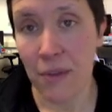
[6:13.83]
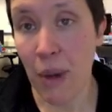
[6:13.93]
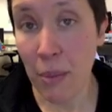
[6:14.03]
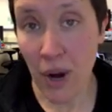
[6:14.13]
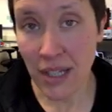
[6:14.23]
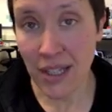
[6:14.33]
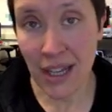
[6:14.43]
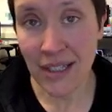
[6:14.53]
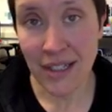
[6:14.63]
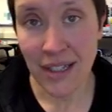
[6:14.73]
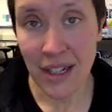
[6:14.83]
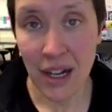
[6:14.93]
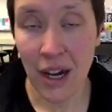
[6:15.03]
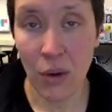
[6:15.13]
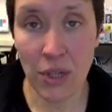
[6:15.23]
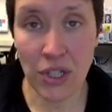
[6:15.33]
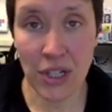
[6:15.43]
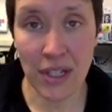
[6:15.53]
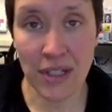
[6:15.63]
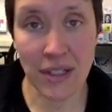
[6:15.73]
my process, which
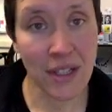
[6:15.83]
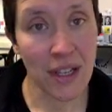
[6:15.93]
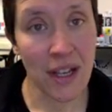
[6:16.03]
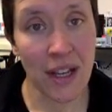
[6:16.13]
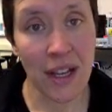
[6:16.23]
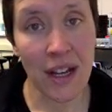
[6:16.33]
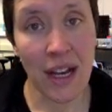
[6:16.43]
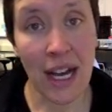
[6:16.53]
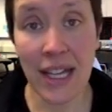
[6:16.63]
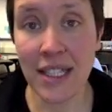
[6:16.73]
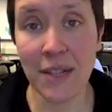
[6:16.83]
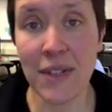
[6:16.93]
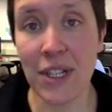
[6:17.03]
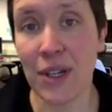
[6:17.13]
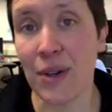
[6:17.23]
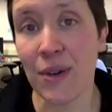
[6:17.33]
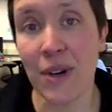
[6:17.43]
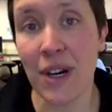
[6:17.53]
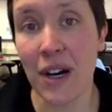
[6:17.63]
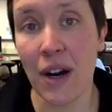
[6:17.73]
is I got stuff to do
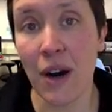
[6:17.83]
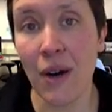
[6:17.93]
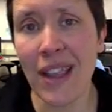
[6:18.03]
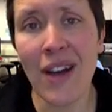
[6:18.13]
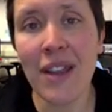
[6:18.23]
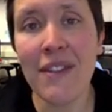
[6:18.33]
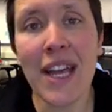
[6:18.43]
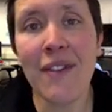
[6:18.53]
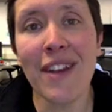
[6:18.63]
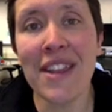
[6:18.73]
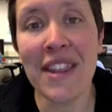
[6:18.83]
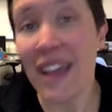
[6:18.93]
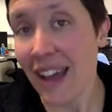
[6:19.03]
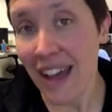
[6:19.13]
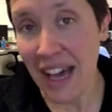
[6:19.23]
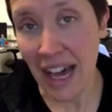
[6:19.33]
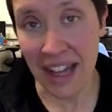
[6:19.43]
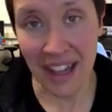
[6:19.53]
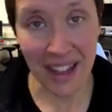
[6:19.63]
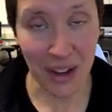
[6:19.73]
without even having to think. I
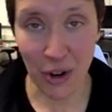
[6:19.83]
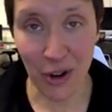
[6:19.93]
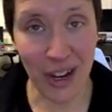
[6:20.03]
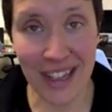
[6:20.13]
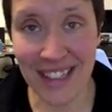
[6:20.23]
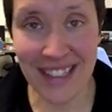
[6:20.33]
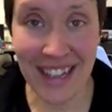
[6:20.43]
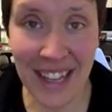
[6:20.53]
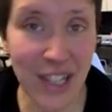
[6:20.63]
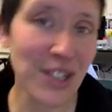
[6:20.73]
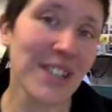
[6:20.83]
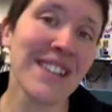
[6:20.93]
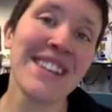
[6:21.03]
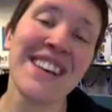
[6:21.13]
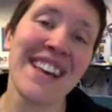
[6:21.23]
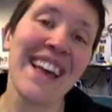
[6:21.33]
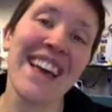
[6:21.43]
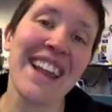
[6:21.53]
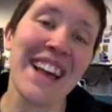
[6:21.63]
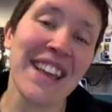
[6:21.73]
can create the citation
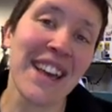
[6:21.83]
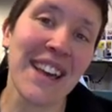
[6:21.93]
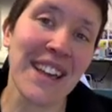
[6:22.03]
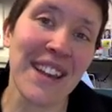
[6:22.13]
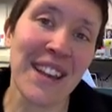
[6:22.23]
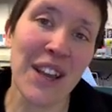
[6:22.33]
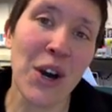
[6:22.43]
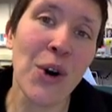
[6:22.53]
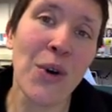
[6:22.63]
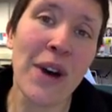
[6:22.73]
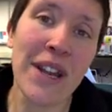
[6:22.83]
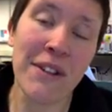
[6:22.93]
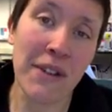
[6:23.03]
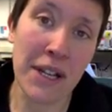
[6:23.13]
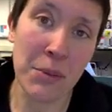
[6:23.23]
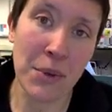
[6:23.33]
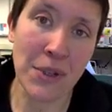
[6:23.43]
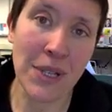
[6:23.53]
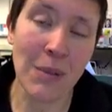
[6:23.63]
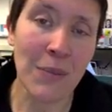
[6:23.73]
and I can go and define the
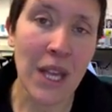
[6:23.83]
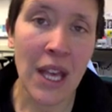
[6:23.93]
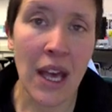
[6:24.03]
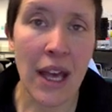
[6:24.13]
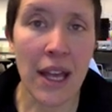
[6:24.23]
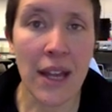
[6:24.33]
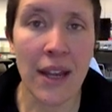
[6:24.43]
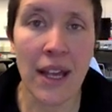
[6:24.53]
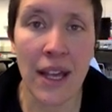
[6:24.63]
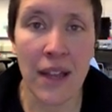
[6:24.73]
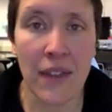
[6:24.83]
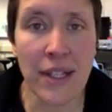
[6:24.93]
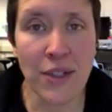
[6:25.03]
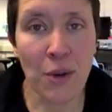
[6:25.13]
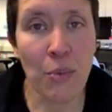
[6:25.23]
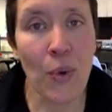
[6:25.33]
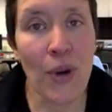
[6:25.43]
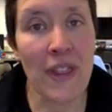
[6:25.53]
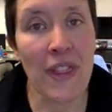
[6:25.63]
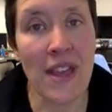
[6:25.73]
person. And these are
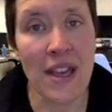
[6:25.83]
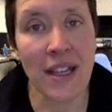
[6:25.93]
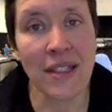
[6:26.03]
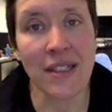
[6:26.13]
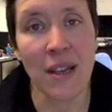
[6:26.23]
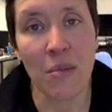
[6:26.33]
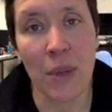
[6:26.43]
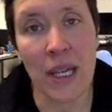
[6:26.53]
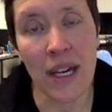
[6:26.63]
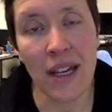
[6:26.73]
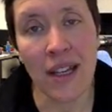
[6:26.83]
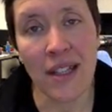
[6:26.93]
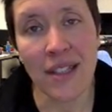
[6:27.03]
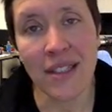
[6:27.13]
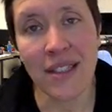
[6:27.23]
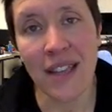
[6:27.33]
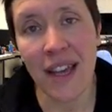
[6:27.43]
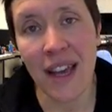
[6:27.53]
important things because